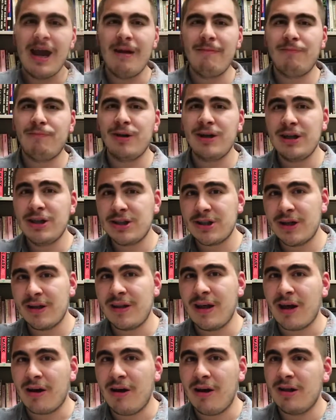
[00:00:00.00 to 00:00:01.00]
I'm pretty sure
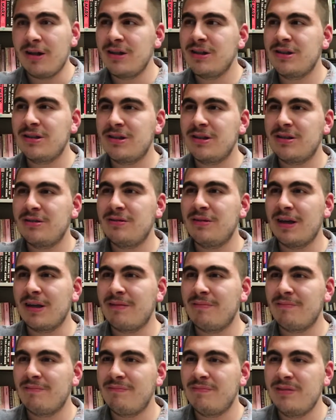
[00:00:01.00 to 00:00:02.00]
that college,
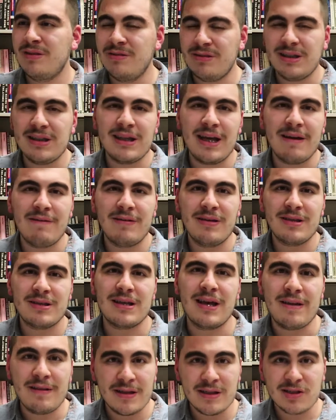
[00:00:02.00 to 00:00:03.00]
like UC Davis
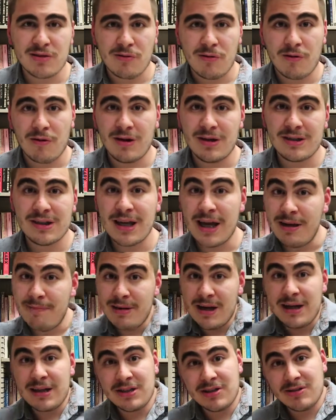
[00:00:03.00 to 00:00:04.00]
and this course and
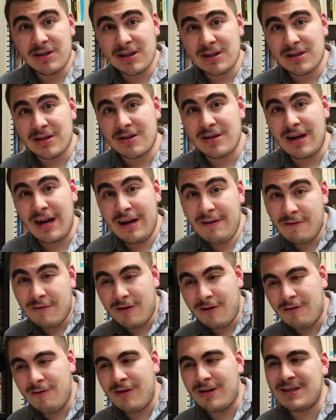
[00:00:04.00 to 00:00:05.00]
my instructor,
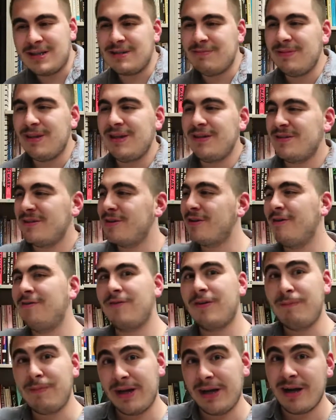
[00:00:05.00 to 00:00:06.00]
Averill, wants me to go
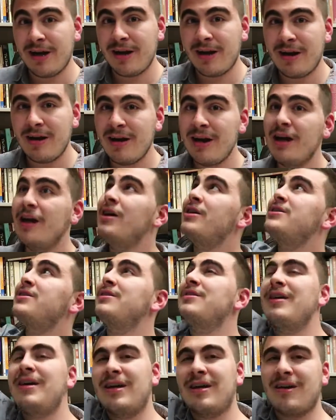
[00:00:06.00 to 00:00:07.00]
from here
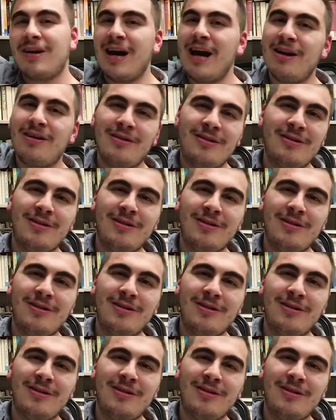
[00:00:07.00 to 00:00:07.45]
to like, I don't